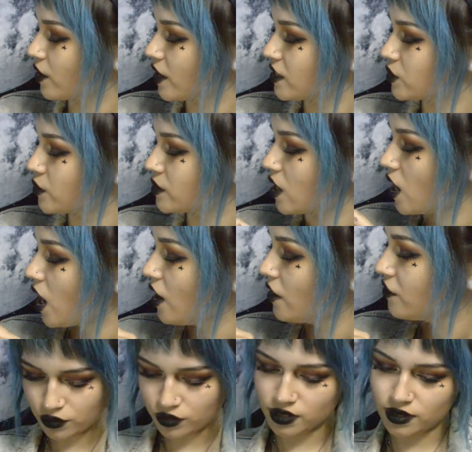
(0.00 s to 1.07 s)
Okay, so it's
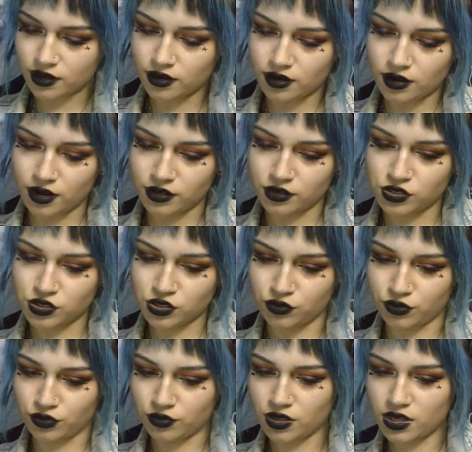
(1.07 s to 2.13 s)
off. You can
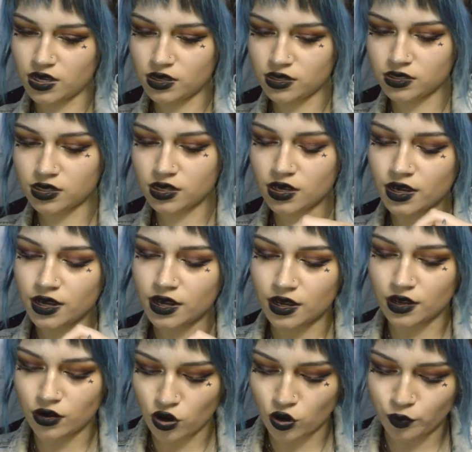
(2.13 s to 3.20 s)
unscrew these
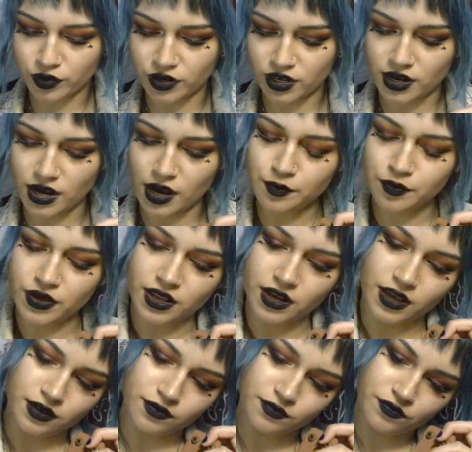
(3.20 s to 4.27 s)
and open it up and
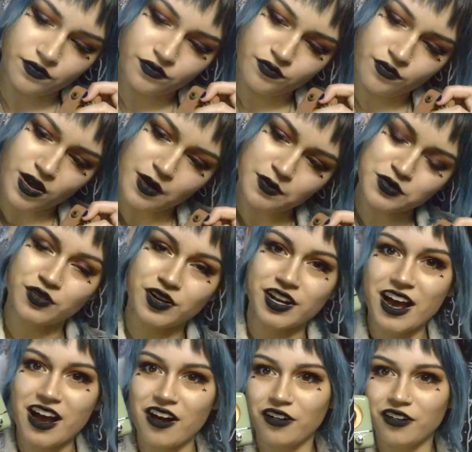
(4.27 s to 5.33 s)
it pops right
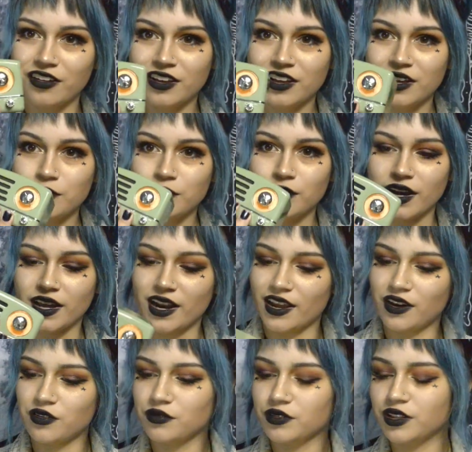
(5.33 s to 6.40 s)
out but
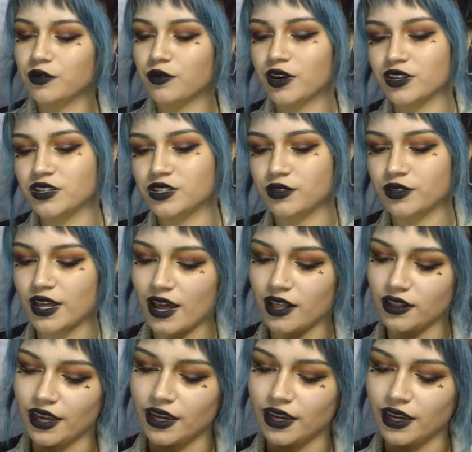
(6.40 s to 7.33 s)
I don't really want to do that.